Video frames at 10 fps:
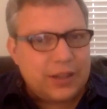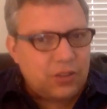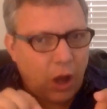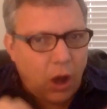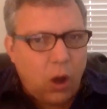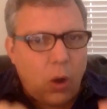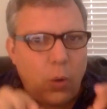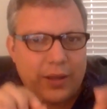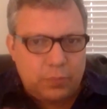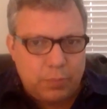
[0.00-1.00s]
it's
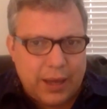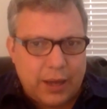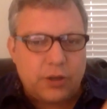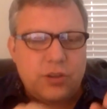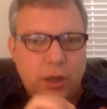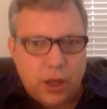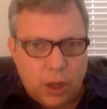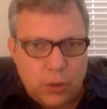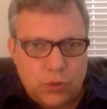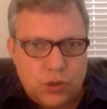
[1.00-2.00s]
always better to
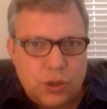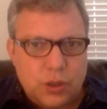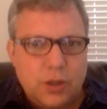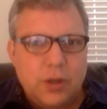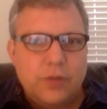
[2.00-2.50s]
coach